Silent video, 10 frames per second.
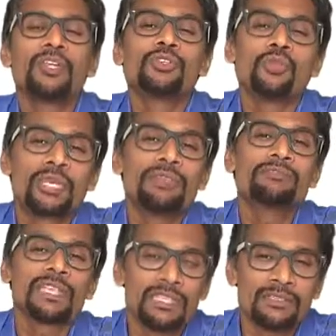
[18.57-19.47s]
to give
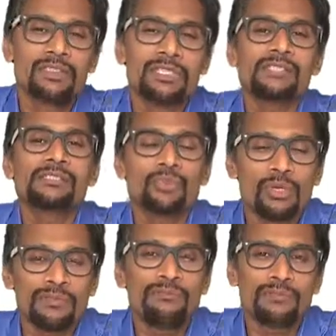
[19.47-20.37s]
the interest, to
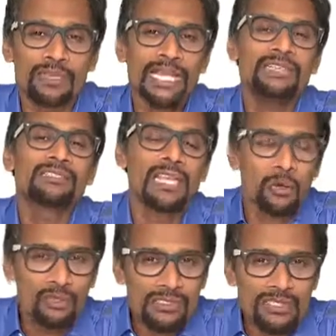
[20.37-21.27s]
give lend it
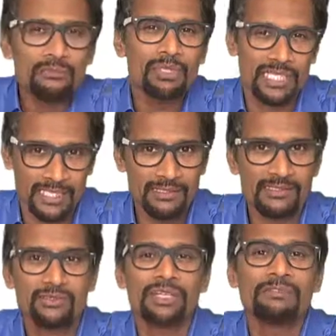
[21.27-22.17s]
out to somebody
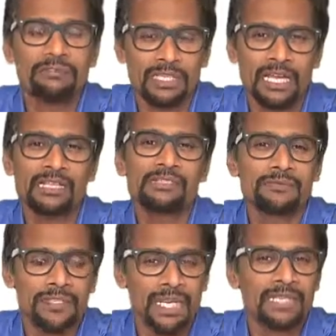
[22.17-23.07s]
else, refinance,
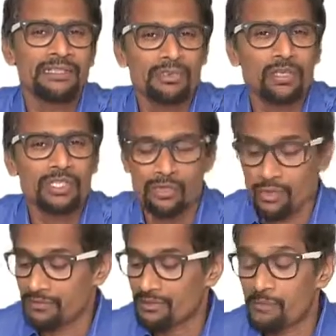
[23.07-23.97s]
finance,
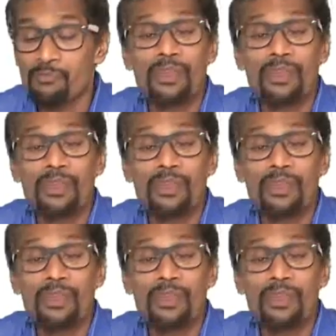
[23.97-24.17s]
whatsoever.